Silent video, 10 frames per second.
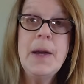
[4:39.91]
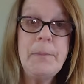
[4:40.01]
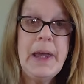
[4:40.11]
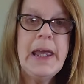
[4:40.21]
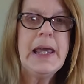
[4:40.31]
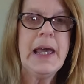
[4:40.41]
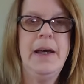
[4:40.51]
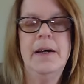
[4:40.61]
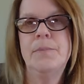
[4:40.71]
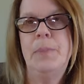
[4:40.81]
make
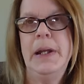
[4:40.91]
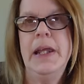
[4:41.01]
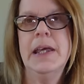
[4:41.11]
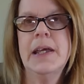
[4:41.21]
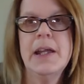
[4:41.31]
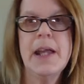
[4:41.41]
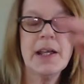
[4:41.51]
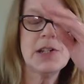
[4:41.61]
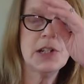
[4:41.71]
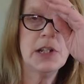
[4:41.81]
a buddy
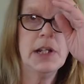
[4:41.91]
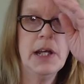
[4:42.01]
connection.